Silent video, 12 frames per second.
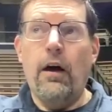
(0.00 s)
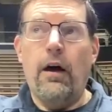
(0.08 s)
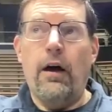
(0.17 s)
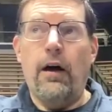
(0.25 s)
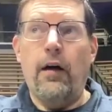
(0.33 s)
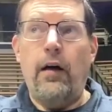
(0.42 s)

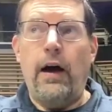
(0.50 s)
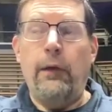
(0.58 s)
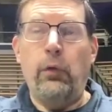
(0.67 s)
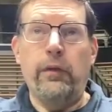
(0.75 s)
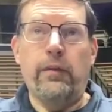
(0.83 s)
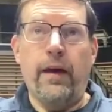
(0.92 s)
Uh, I
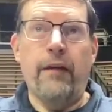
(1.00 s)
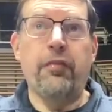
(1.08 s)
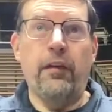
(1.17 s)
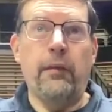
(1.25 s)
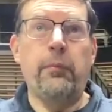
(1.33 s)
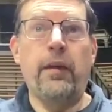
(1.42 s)
will
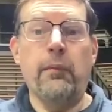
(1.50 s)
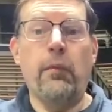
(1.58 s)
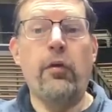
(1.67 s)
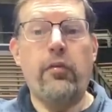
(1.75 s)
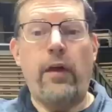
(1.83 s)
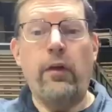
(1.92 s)
definitely be the
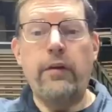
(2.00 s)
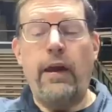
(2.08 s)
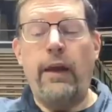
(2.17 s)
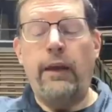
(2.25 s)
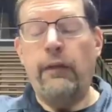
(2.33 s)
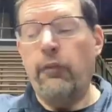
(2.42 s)
most
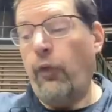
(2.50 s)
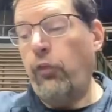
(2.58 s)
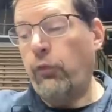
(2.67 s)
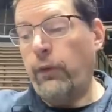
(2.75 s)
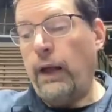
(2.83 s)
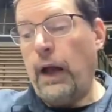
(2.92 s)
entertaining of those
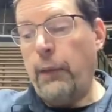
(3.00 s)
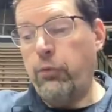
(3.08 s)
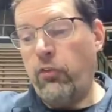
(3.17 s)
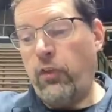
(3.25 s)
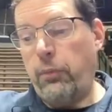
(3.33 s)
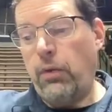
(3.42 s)
three
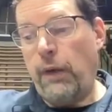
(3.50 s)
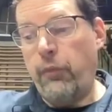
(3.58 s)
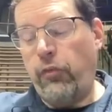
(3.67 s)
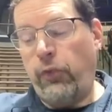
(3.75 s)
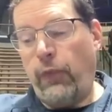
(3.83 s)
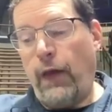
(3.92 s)
options. I
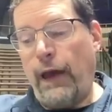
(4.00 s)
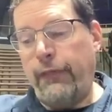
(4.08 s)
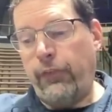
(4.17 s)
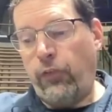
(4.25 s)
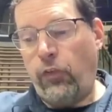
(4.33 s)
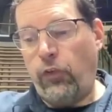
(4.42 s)
promise you that.
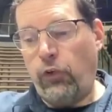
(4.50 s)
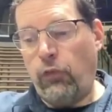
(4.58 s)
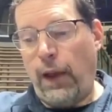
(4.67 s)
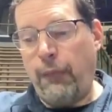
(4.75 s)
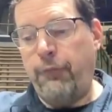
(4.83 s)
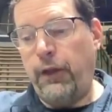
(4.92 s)
This is your
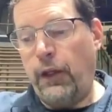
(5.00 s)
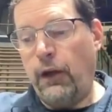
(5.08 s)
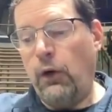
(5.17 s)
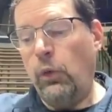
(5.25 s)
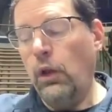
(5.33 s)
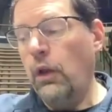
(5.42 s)
wrap
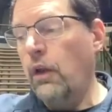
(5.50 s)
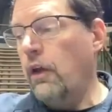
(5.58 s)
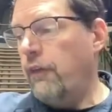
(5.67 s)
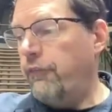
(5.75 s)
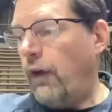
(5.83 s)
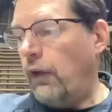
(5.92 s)
video
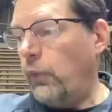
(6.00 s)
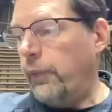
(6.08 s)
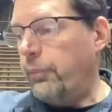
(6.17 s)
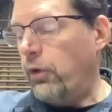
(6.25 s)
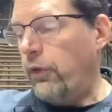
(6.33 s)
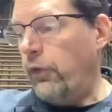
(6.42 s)
following
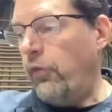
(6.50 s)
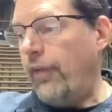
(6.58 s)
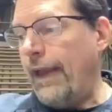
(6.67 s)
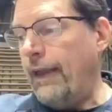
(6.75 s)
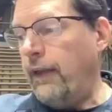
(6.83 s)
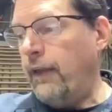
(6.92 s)
Purdue's
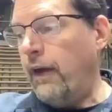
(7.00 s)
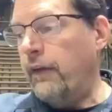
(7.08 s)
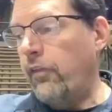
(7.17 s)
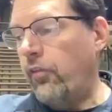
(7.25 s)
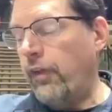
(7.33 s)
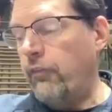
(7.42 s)

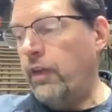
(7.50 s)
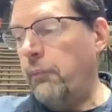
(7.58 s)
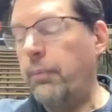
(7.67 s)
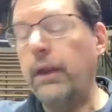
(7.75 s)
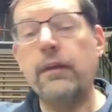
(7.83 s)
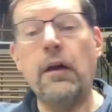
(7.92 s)
89 to 70
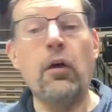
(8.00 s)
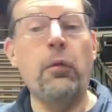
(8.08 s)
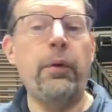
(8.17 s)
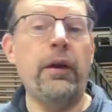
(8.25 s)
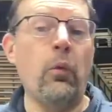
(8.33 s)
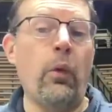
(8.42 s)
Big Ten
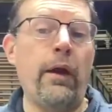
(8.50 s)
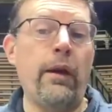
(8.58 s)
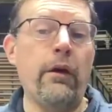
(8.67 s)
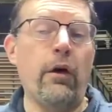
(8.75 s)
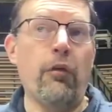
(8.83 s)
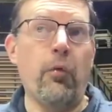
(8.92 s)
opening
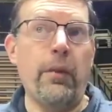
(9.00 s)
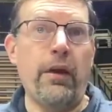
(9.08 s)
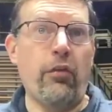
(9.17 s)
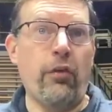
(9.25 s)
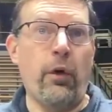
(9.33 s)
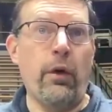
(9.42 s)
win over
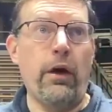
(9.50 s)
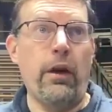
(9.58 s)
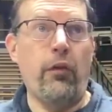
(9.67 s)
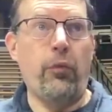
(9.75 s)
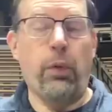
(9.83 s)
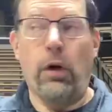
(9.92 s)
Minnesota.
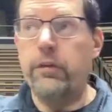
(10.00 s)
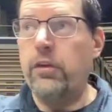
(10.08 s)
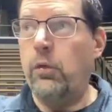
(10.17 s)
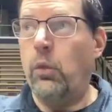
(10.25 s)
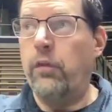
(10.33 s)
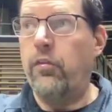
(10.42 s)
It is brought to
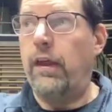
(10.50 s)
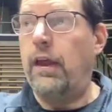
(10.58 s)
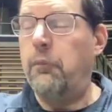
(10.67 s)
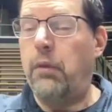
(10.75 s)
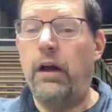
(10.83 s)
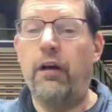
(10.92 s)
you once
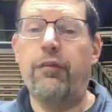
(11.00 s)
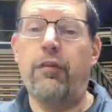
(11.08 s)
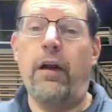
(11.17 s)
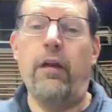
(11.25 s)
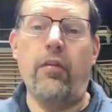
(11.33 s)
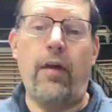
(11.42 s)
again by our
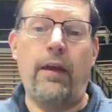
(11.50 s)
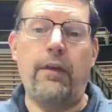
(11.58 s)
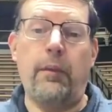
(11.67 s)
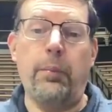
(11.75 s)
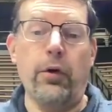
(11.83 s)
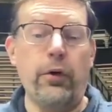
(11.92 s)
friends at
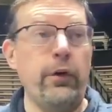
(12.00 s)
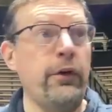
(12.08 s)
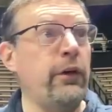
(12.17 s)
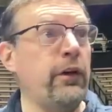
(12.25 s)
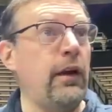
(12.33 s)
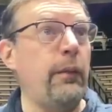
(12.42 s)
the Purdue
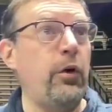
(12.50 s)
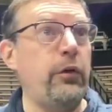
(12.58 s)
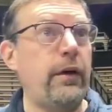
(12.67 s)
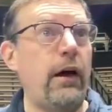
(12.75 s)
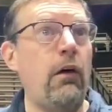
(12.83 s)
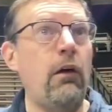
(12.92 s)
Union Club
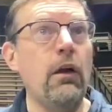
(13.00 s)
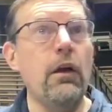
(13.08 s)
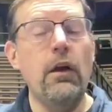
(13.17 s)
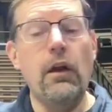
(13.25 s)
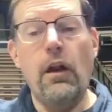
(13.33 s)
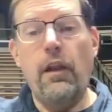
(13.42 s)
Hotel.
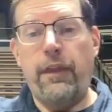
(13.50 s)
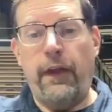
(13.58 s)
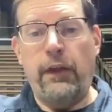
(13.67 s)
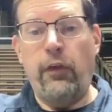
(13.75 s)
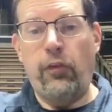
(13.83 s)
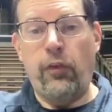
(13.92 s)

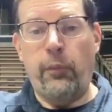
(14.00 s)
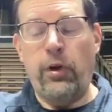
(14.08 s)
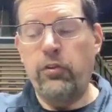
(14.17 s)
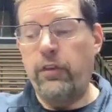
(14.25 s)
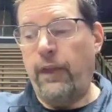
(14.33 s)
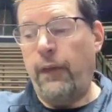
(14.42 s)
Thank you so
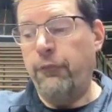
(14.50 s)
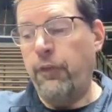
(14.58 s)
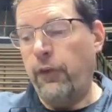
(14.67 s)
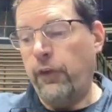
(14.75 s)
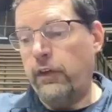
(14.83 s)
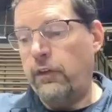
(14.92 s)
much to them
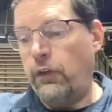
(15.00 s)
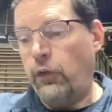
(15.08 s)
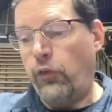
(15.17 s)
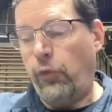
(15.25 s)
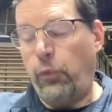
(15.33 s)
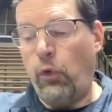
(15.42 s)
for their
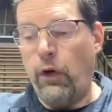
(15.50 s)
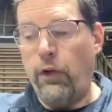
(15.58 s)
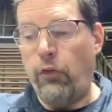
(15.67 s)
continued support.